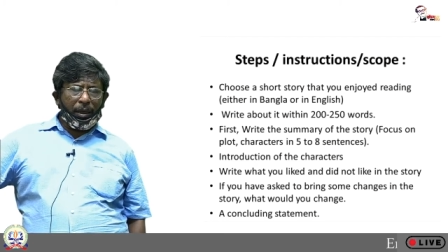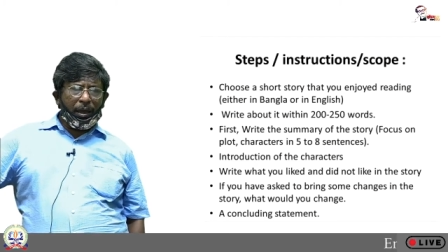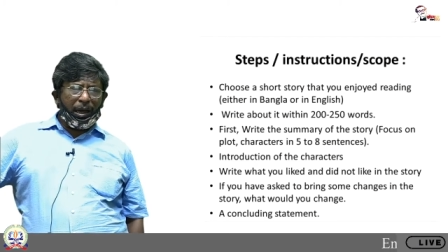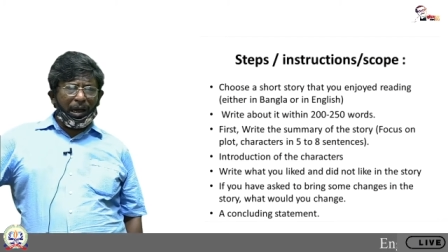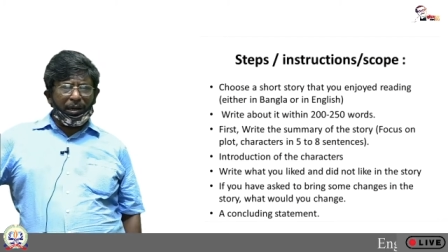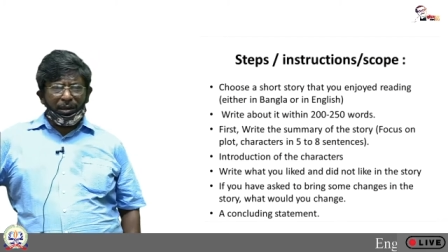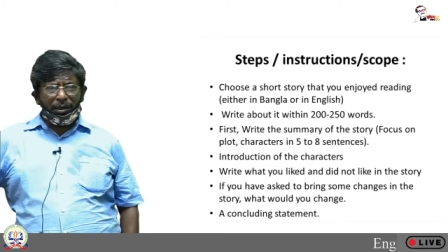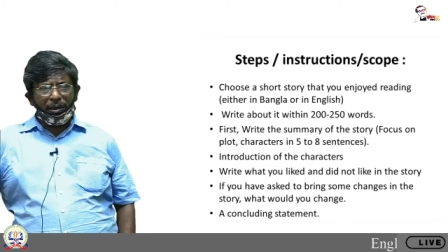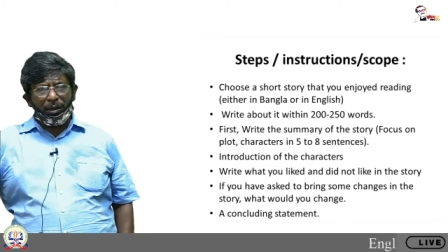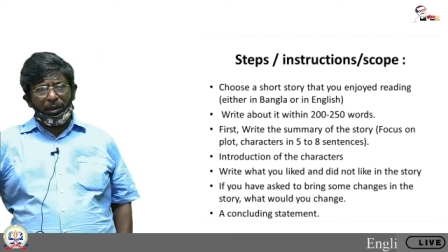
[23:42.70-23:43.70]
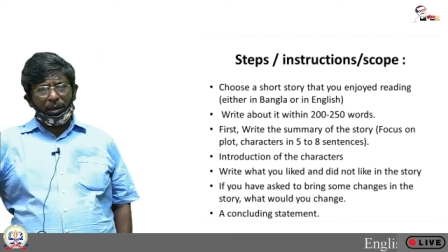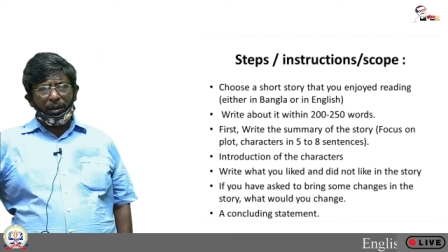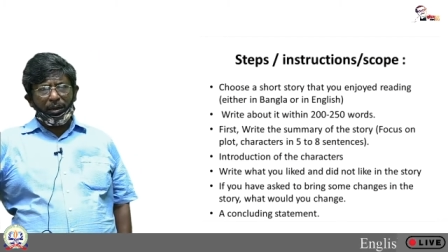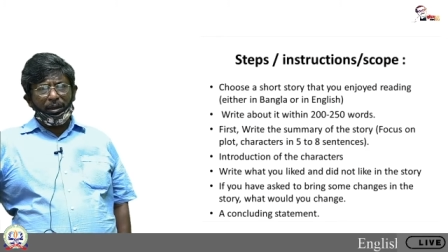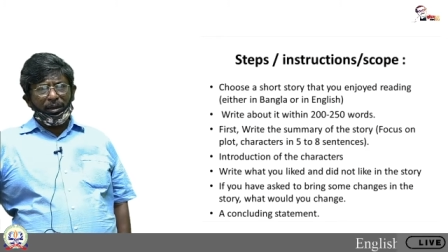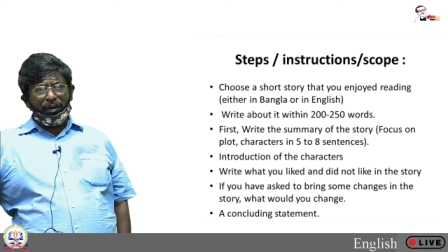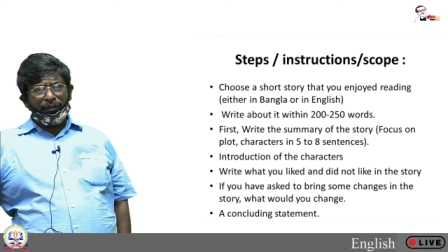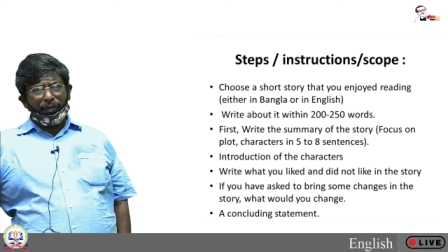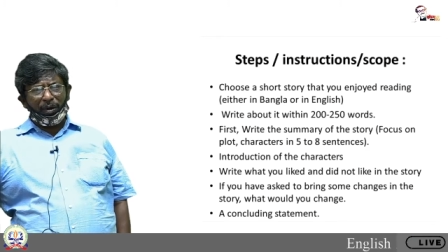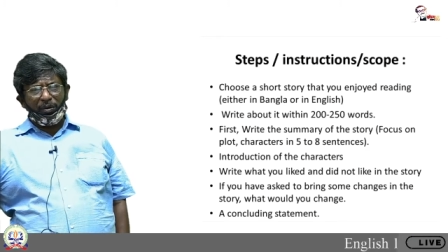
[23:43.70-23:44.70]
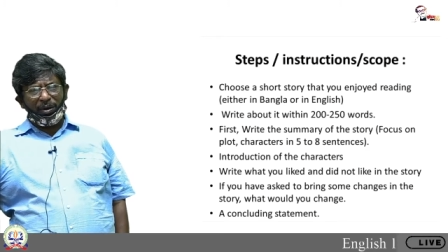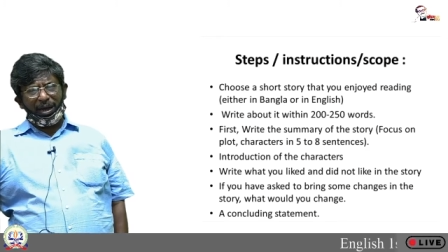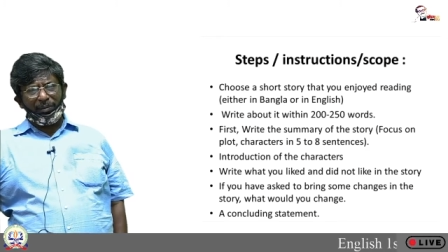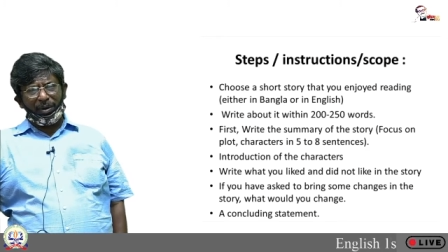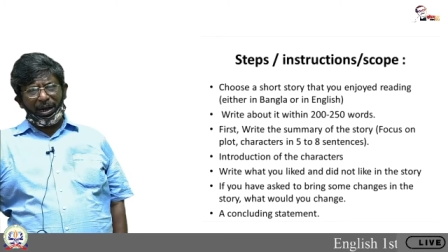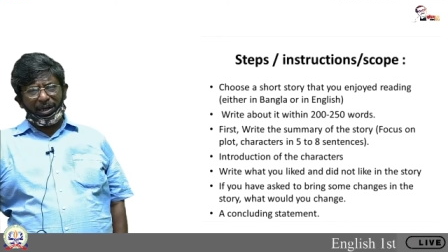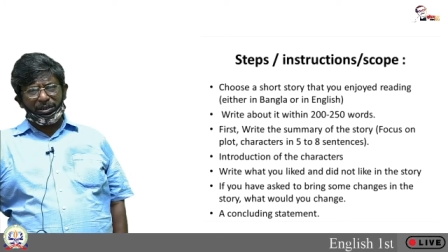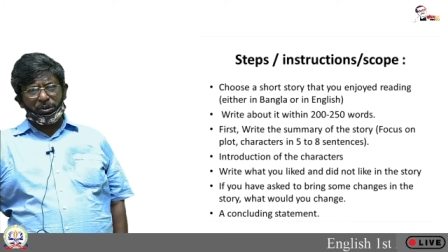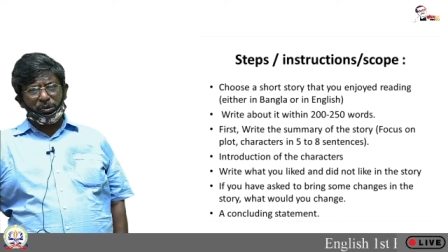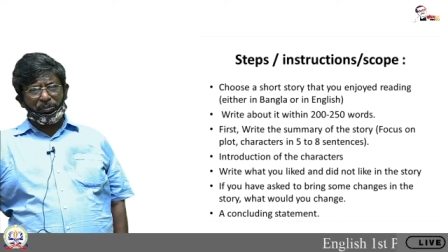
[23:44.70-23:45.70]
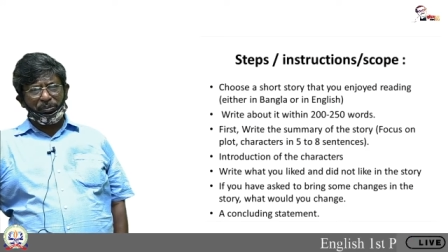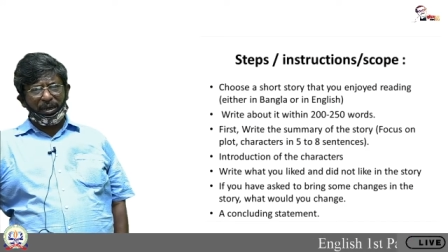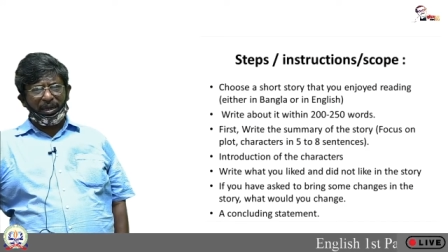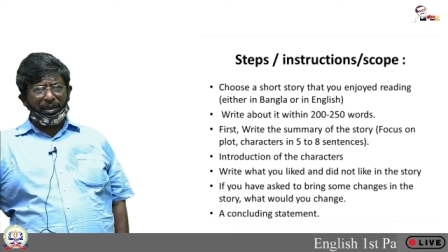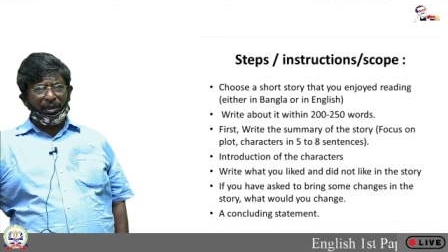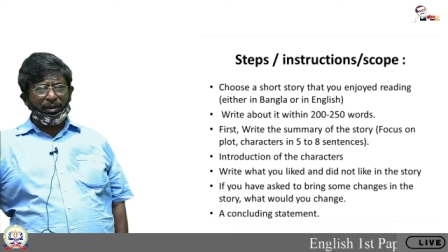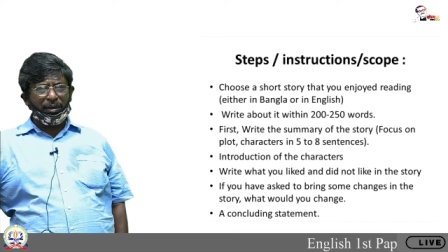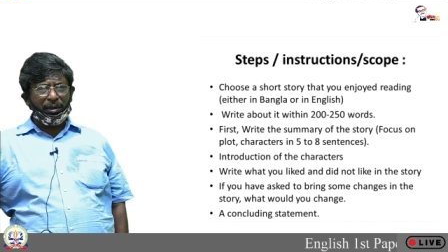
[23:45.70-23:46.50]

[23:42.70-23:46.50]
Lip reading: And if you have asked to bring